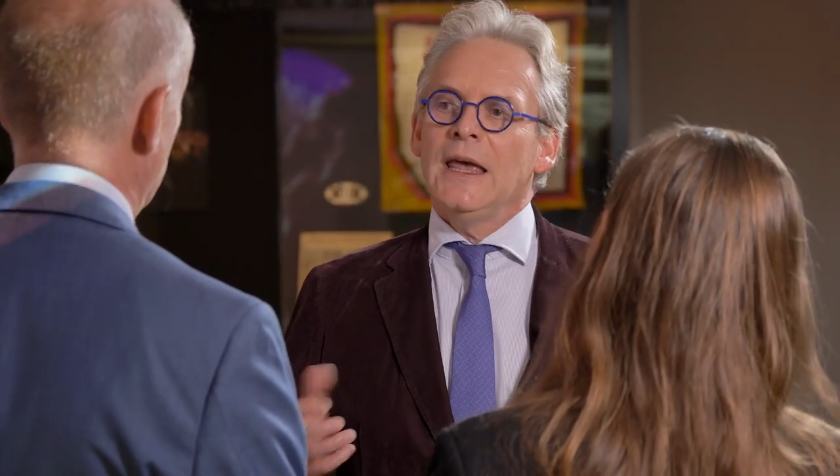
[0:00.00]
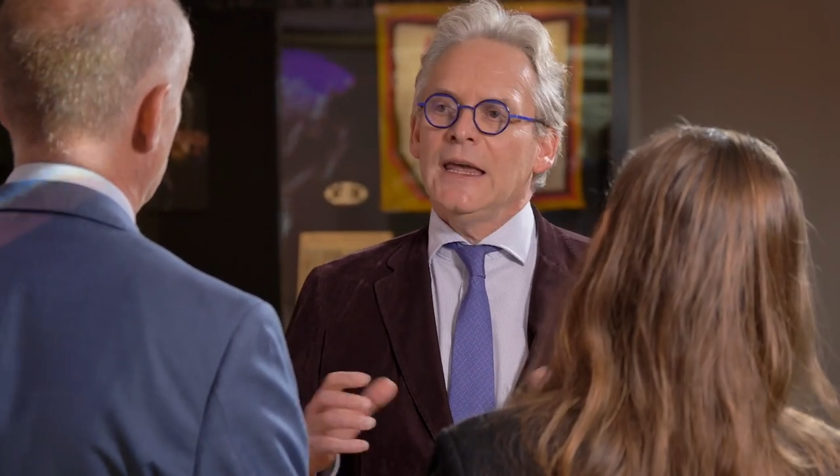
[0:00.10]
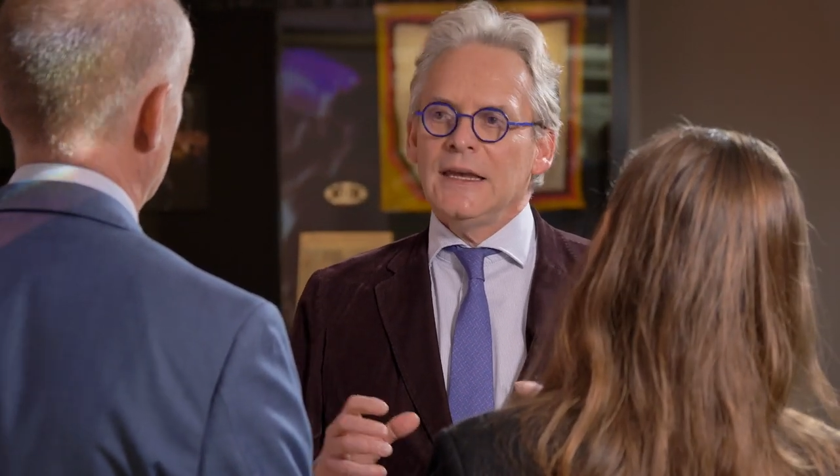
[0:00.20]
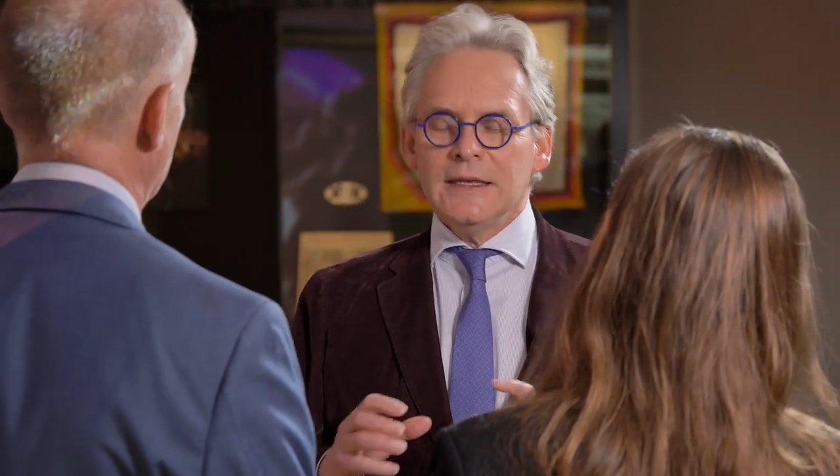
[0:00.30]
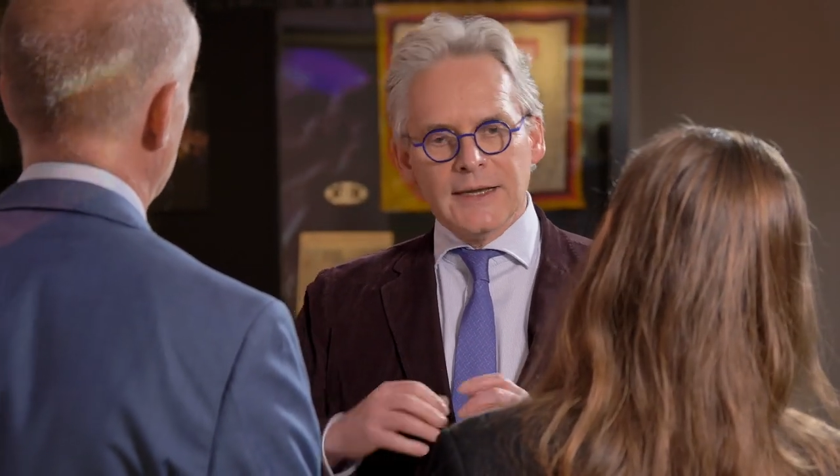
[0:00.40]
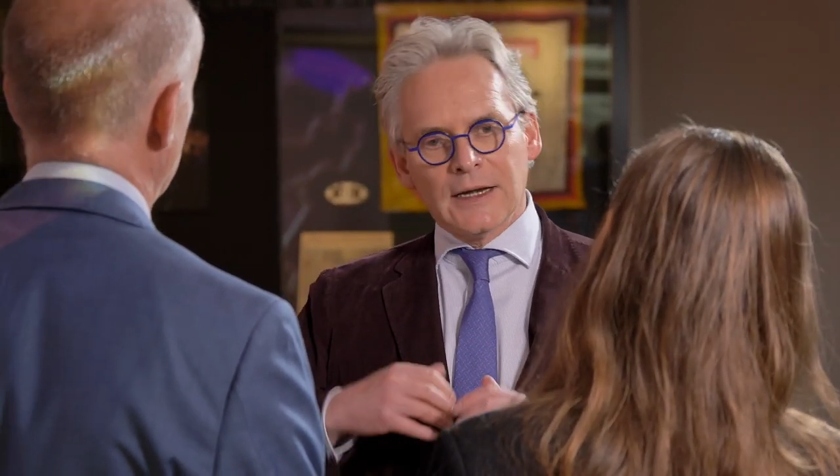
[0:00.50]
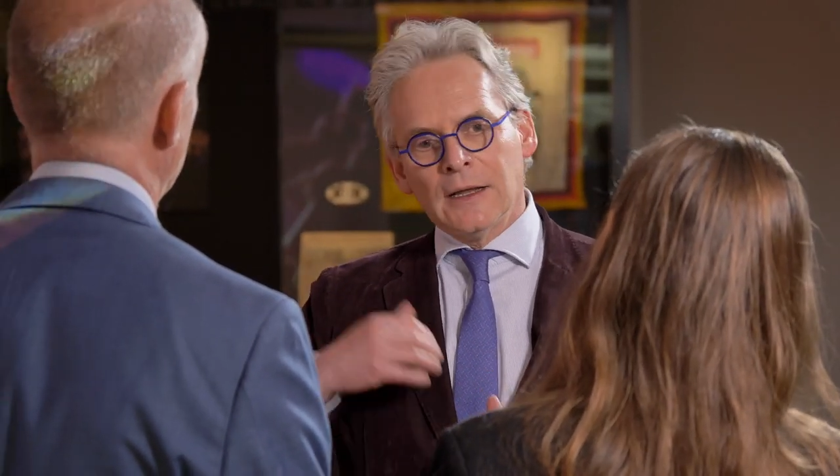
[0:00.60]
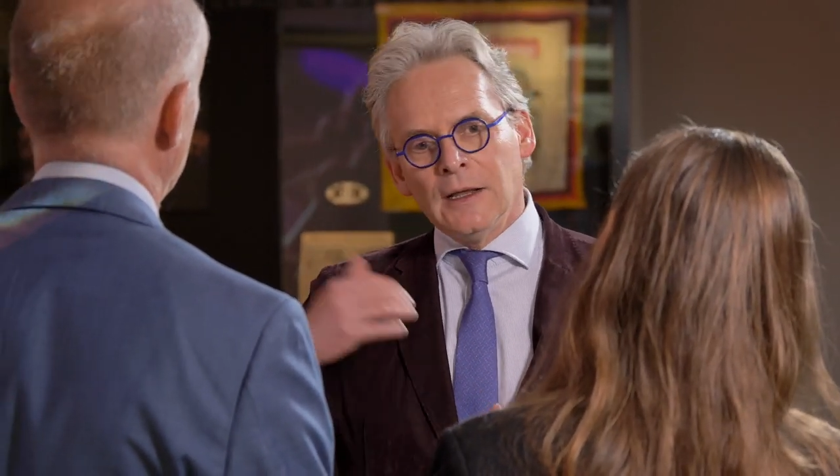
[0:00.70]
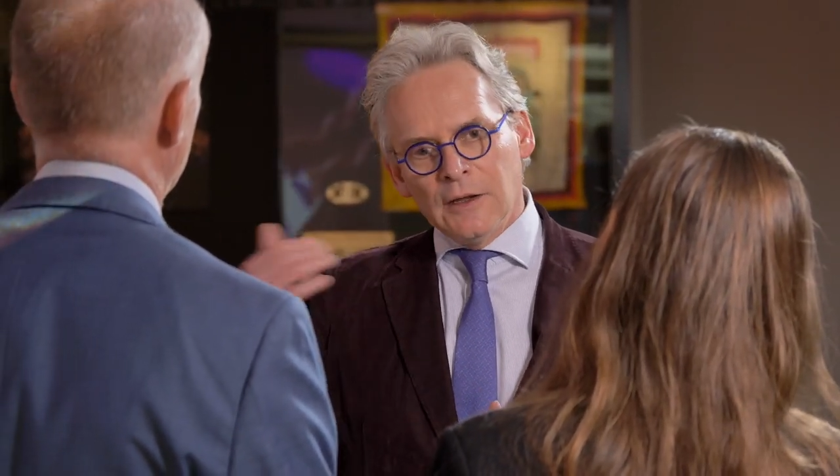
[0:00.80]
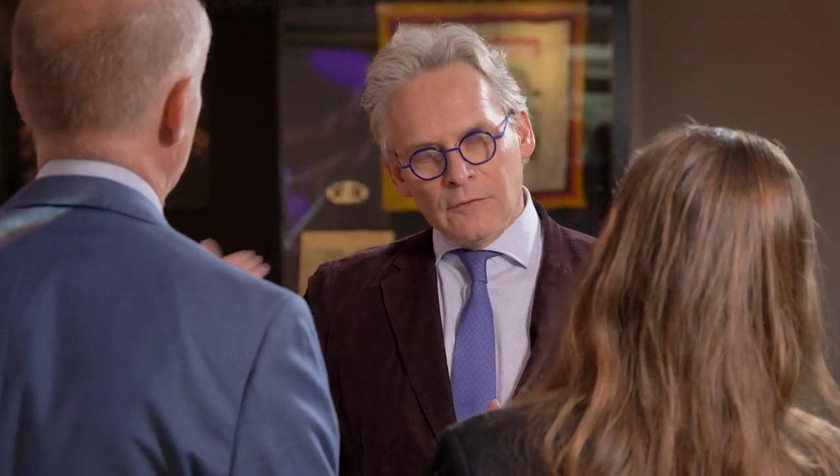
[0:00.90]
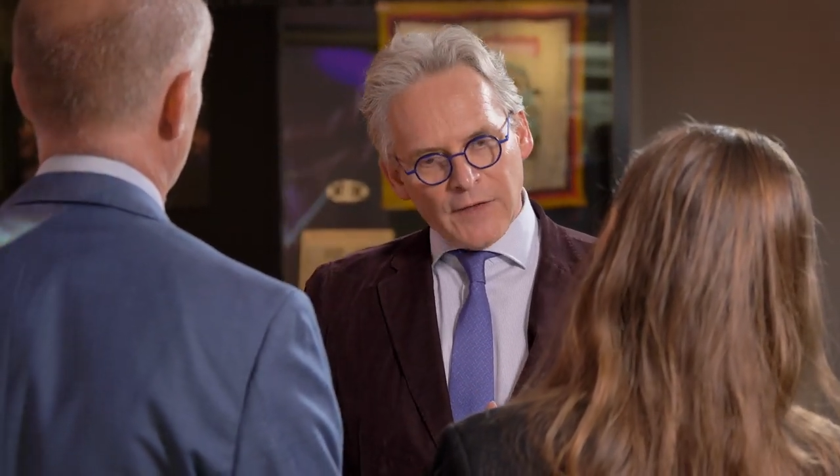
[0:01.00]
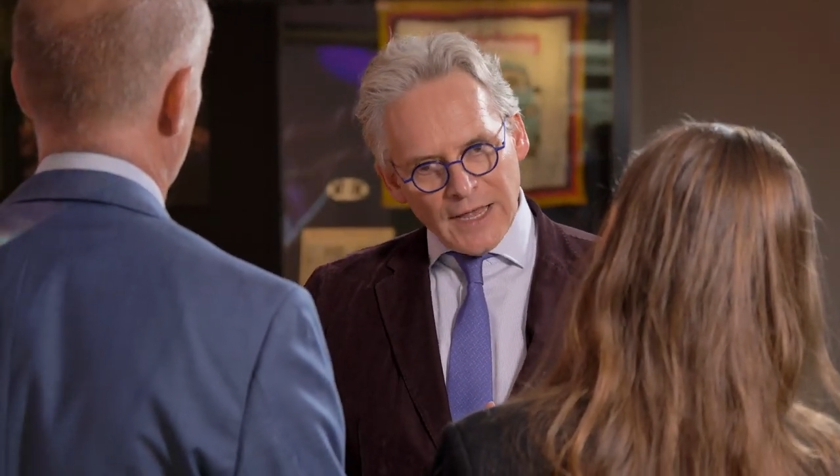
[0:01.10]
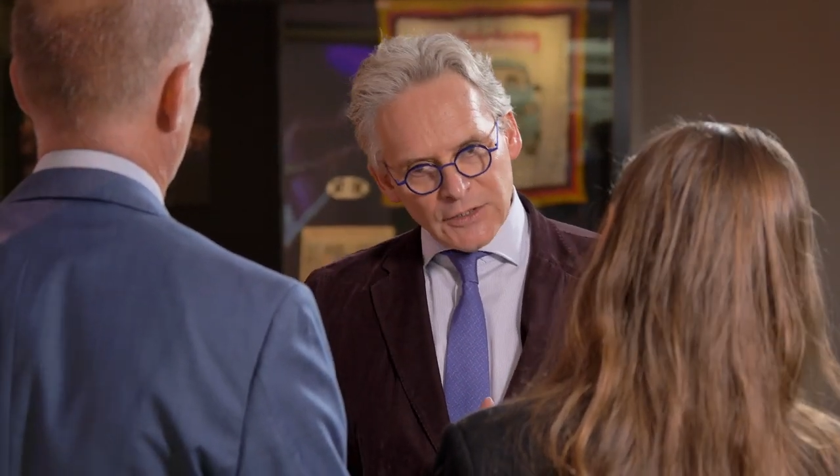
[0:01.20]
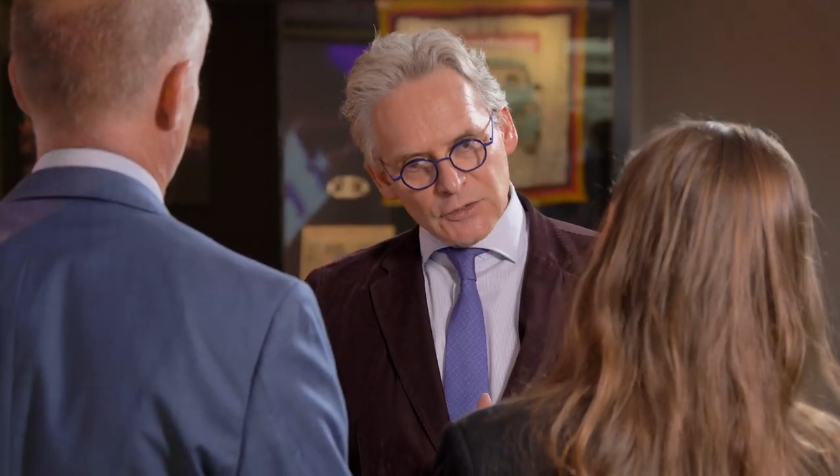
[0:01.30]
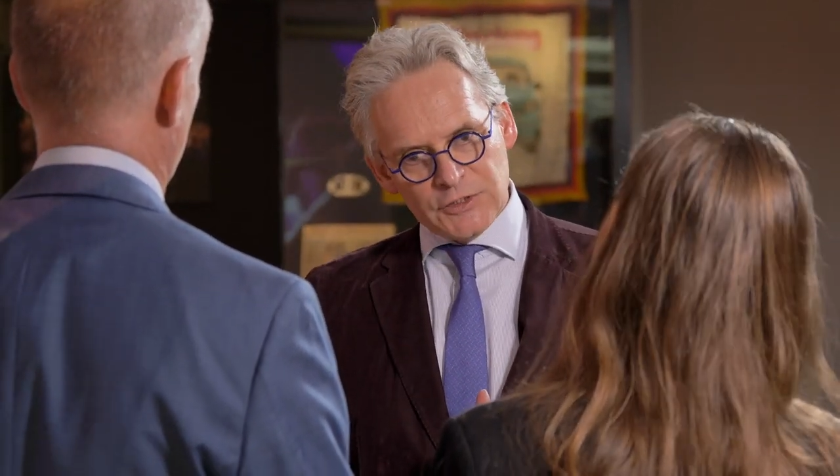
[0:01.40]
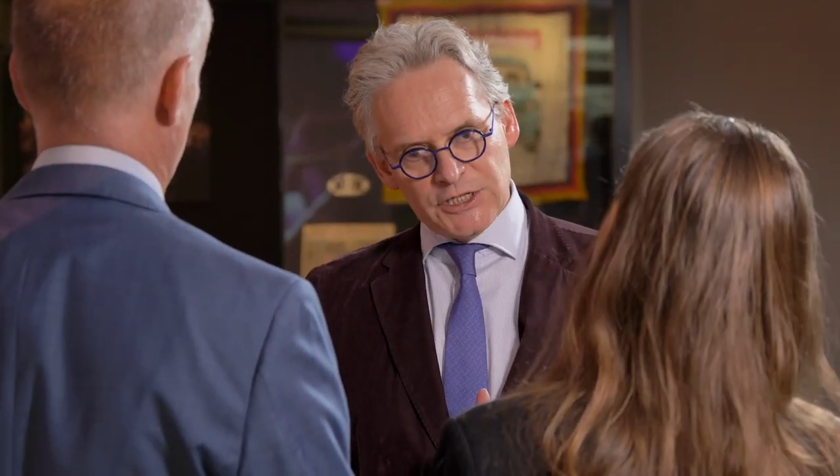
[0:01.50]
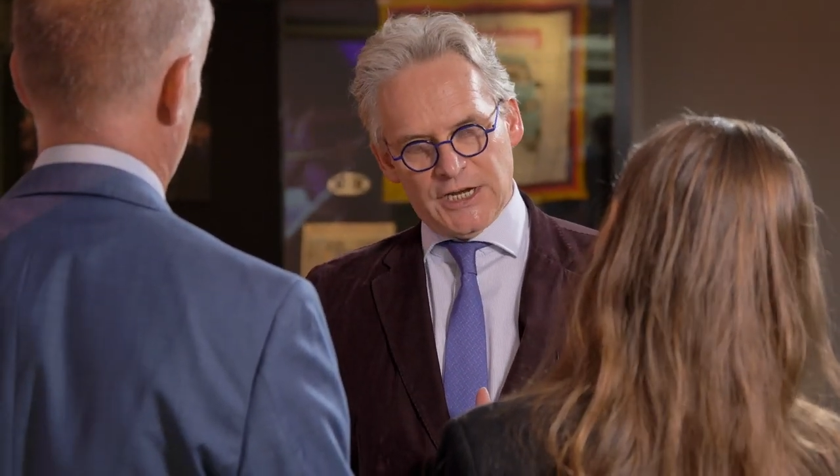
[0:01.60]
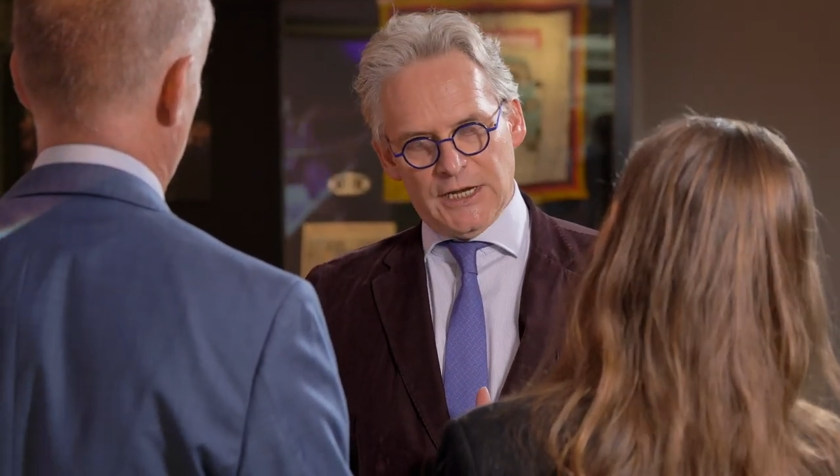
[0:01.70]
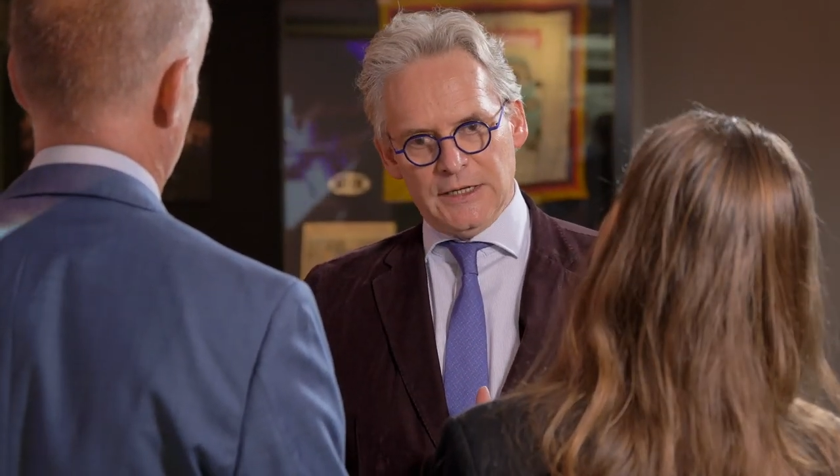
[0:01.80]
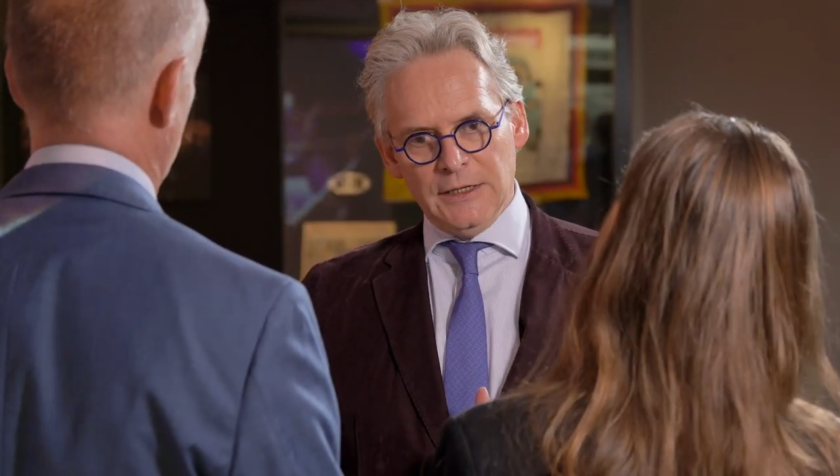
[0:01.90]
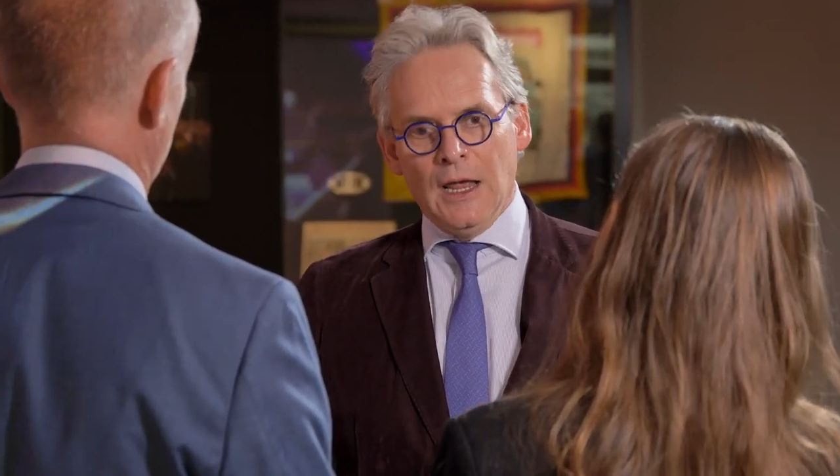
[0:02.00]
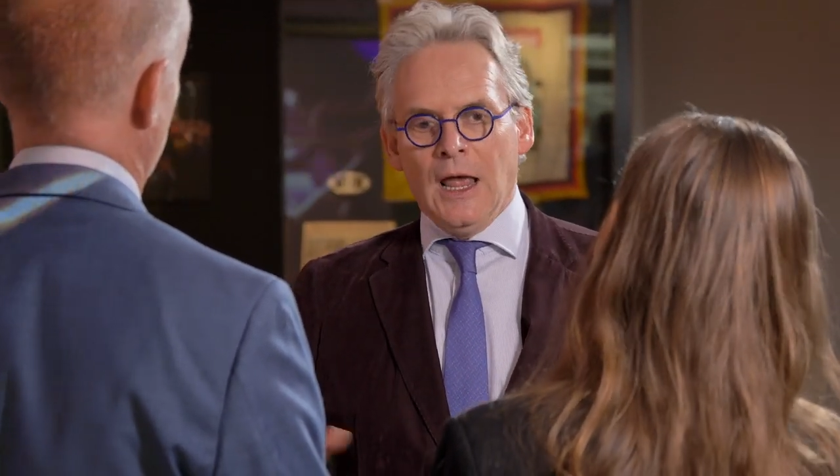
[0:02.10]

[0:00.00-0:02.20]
in their value chain,